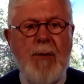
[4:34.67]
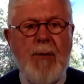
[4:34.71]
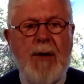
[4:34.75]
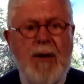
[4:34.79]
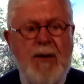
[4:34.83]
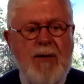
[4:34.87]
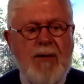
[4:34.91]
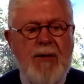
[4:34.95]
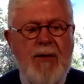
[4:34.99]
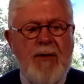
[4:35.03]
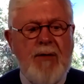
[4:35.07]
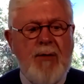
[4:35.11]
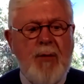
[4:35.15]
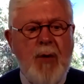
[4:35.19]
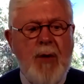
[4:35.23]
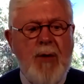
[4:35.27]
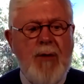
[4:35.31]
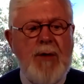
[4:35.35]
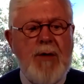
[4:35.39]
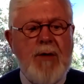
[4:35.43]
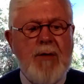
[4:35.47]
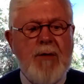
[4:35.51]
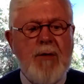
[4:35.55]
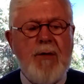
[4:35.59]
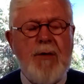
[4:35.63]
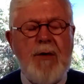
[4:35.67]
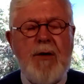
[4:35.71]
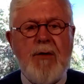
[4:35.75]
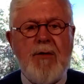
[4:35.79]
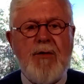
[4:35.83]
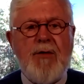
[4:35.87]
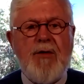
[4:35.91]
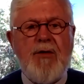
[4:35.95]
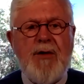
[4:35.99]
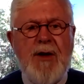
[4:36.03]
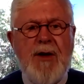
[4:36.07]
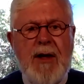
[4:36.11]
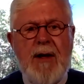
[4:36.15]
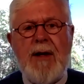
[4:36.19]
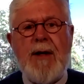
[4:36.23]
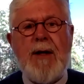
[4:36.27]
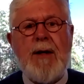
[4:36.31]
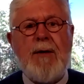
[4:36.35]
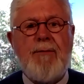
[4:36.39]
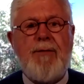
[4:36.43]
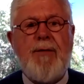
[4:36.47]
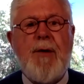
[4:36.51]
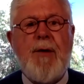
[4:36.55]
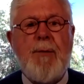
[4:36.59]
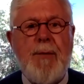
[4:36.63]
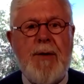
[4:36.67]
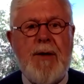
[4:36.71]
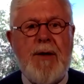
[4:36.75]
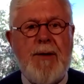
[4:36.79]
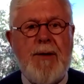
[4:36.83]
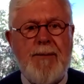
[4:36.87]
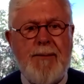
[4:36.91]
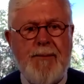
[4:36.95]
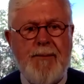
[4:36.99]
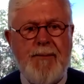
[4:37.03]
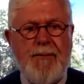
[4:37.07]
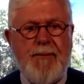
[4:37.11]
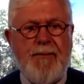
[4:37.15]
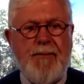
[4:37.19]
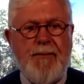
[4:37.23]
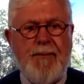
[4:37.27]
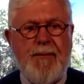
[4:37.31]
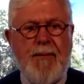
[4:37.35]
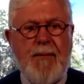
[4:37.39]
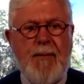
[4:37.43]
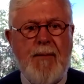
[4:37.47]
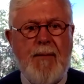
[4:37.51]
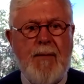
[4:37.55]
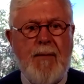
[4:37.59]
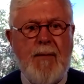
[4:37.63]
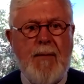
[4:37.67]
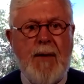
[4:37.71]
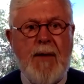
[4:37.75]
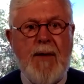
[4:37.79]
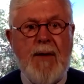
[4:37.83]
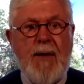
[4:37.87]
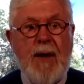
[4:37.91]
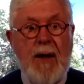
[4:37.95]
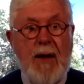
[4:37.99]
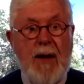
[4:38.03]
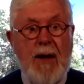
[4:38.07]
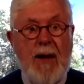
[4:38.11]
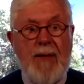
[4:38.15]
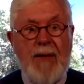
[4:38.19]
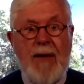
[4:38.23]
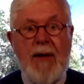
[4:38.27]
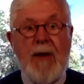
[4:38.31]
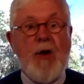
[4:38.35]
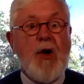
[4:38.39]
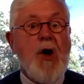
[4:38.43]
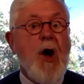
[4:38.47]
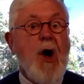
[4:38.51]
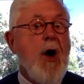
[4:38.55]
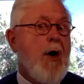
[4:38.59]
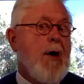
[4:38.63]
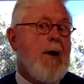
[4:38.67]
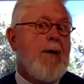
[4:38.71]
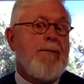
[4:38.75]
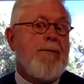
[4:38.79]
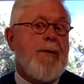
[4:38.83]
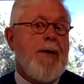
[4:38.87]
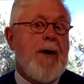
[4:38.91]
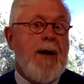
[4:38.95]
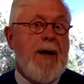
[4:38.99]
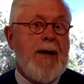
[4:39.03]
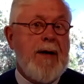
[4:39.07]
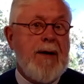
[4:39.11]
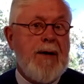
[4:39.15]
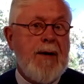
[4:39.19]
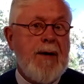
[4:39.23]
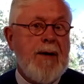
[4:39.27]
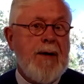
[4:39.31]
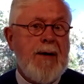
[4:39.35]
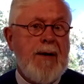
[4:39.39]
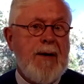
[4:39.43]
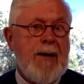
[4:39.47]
And he says, well, you're stealing from me. And they look horrified.